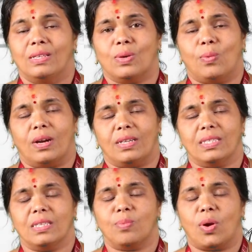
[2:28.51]
So what
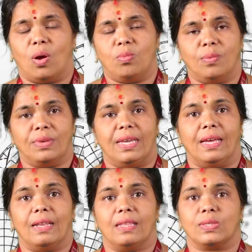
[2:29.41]
is the problem
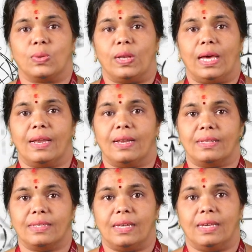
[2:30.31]
here in the solar
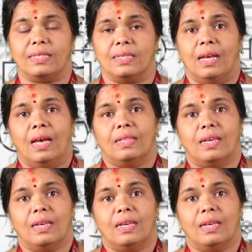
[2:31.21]
energy is,